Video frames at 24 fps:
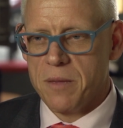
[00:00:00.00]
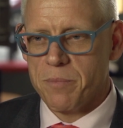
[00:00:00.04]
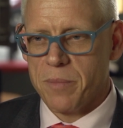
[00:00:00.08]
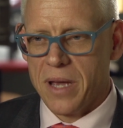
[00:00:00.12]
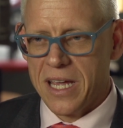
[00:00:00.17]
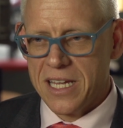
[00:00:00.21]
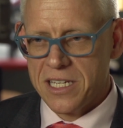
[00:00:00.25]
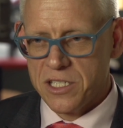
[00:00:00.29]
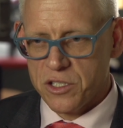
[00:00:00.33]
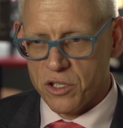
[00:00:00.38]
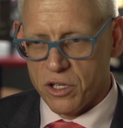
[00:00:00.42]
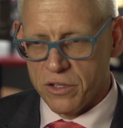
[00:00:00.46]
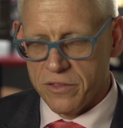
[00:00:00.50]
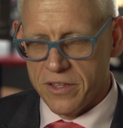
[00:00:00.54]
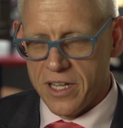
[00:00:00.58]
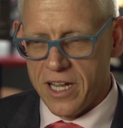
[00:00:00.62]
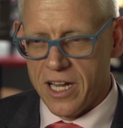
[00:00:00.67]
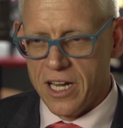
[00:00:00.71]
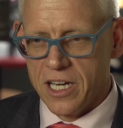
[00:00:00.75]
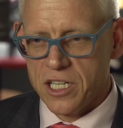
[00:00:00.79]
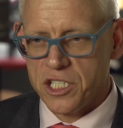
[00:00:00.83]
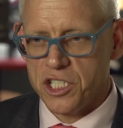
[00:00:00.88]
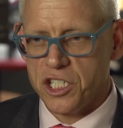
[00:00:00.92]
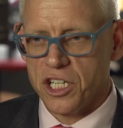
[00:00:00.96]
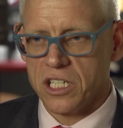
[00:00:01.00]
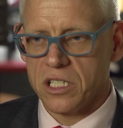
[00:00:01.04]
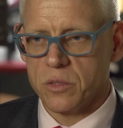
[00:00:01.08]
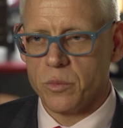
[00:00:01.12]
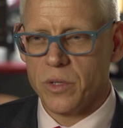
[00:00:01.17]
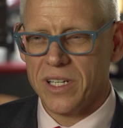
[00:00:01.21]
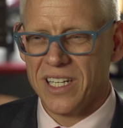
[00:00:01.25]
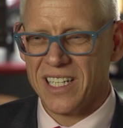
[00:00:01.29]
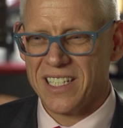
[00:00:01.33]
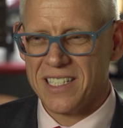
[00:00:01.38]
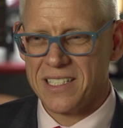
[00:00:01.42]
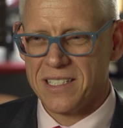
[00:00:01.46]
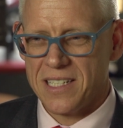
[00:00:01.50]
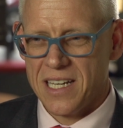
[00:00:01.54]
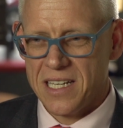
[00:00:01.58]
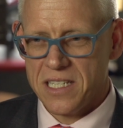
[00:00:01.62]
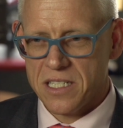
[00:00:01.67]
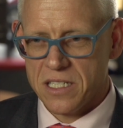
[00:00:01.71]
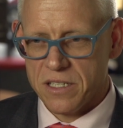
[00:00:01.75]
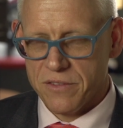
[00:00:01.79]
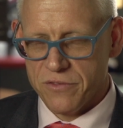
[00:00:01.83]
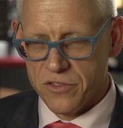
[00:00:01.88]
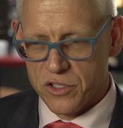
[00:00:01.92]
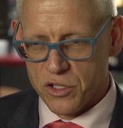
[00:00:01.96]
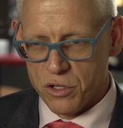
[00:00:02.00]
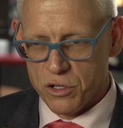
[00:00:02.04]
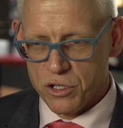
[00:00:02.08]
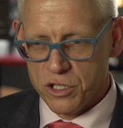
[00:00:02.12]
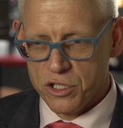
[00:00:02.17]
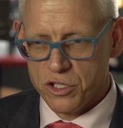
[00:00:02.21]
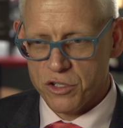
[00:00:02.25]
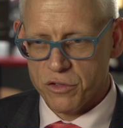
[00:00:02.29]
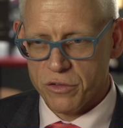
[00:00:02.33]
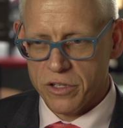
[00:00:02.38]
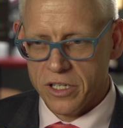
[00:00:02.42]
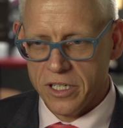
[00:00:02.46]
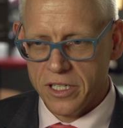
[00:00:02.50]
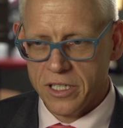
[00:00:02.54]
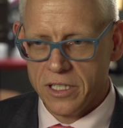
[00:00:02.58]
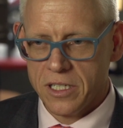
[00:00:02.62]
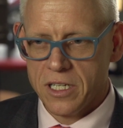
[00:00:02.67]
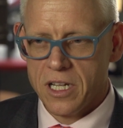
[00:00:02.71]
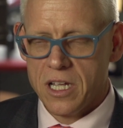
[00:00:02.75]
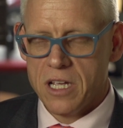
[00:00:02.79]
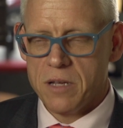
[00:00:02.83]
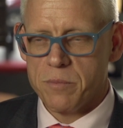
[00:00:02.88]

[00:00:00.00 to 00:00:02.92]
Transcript: Based on that, she underwent extensive surgery